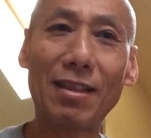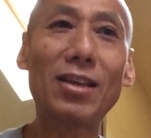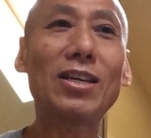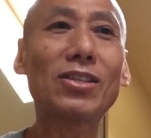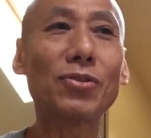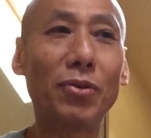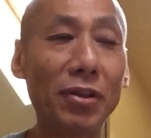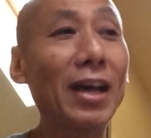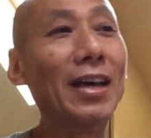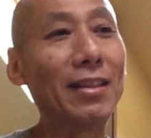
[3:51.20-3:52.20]
this, or
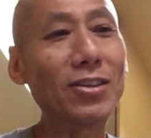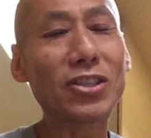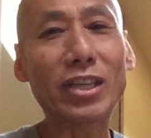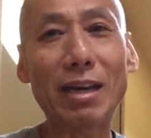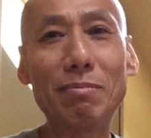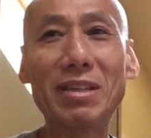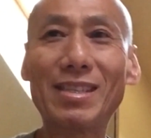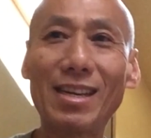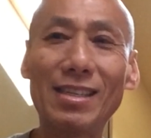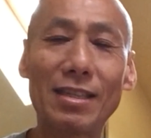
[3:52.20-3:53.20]
this champion
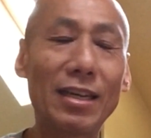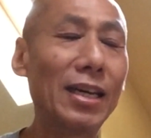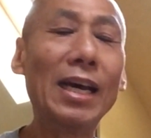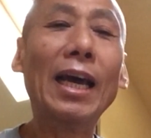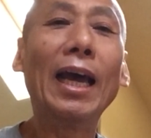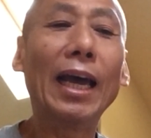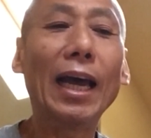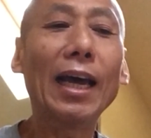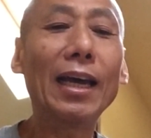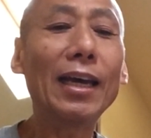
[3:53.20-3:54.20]
says that.
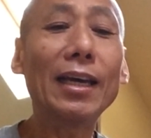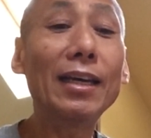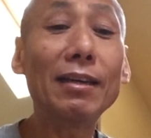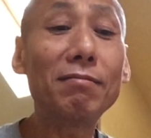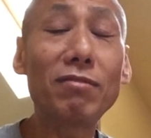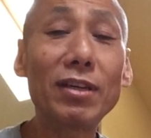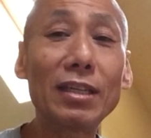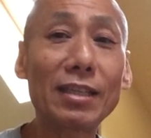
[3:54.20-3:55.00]
It really